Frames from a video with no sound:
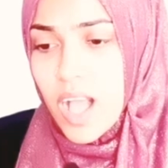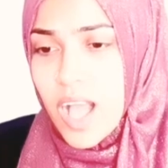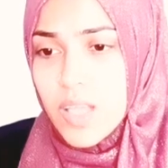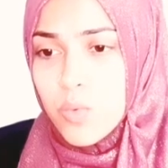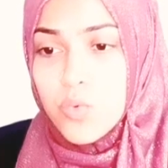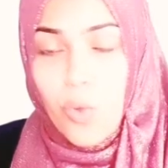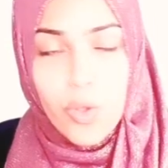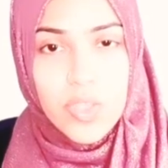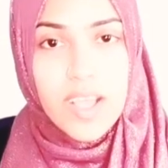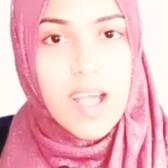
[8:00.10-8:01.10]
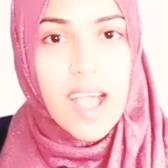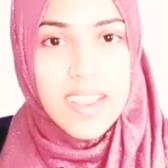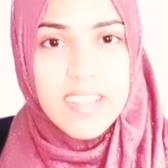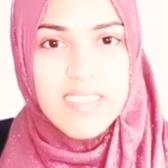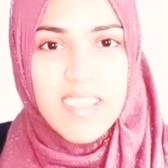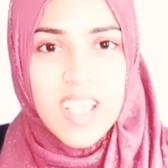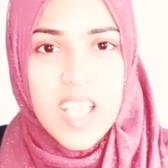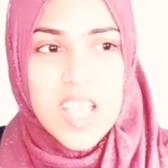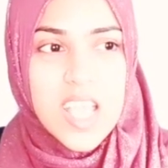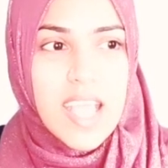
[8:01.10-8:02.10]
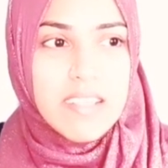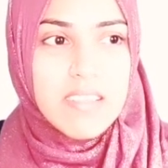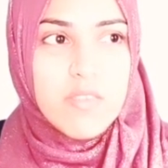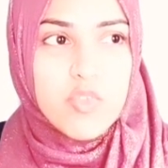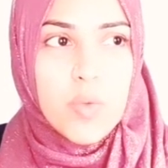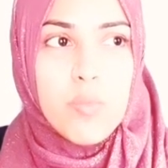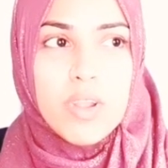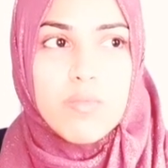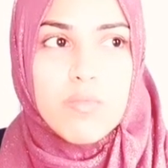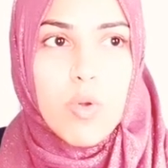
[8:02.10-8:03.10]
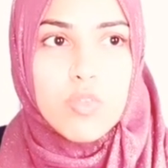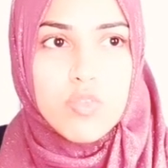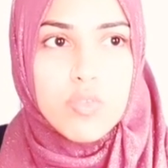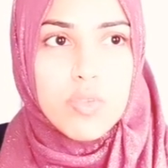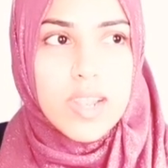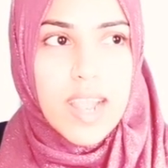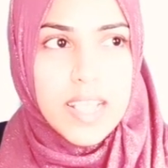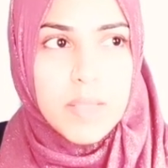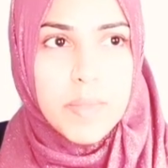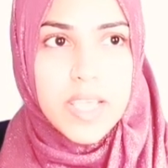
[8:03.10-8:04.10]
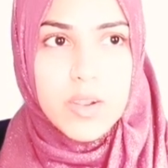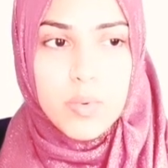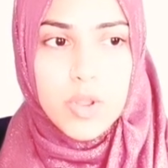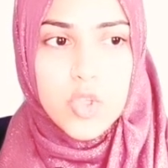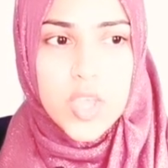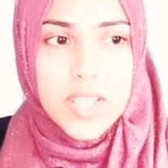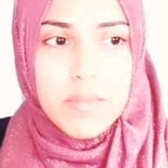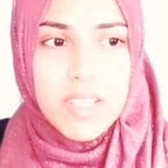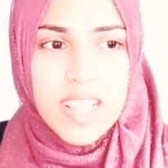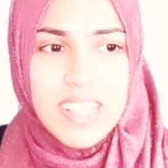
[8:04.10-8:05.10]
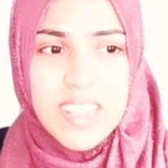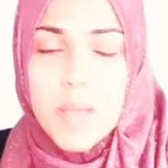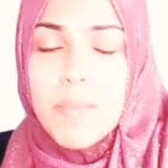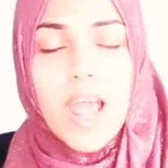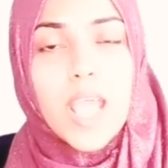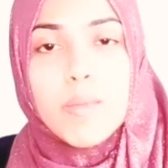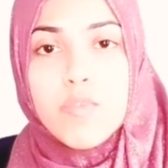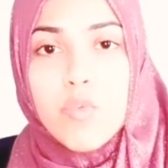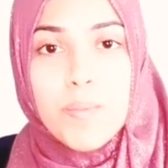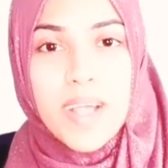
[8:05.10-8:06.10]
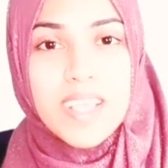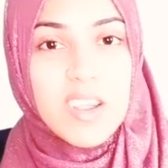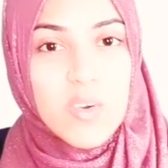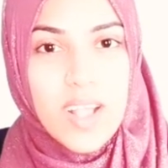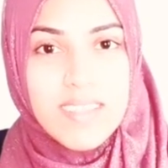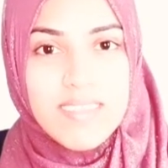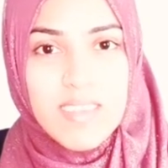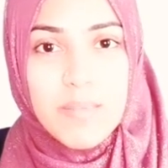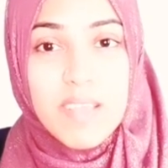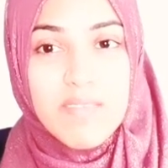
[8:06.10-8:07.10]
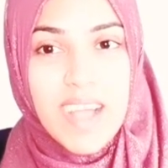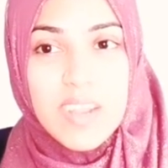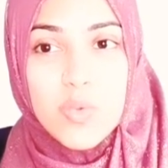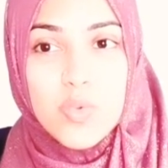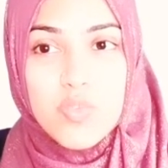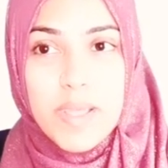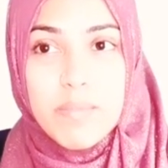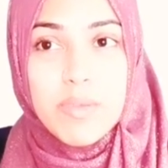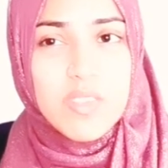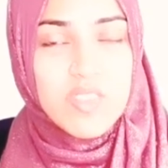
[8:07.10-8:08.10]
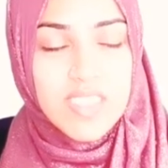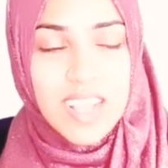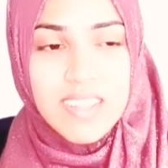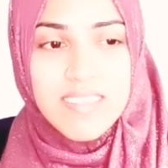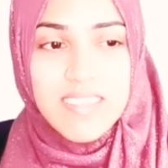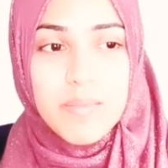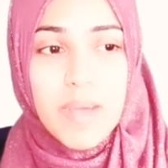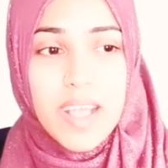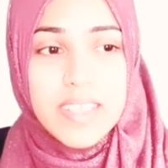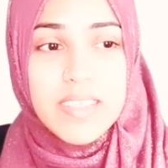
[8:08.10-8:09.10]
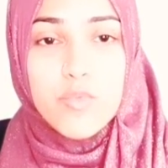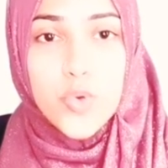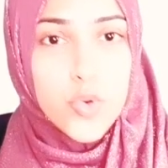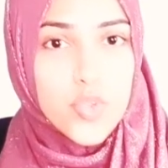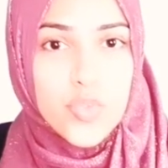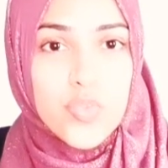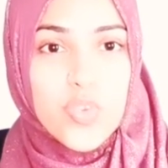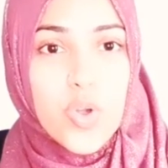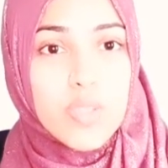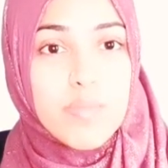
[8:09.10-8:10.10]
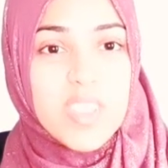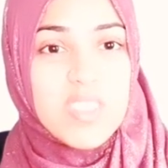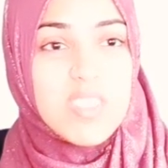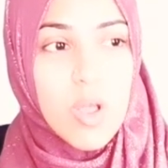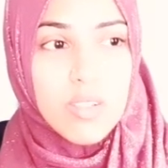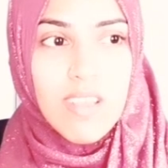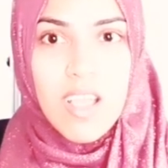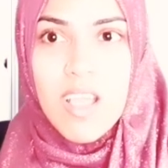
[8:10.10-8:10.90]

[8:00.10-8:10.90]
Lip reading: I would rather hide it, and if someone wants to like me and appreciate me, let them like me for my character, my values, my personality, my devotion to God, but not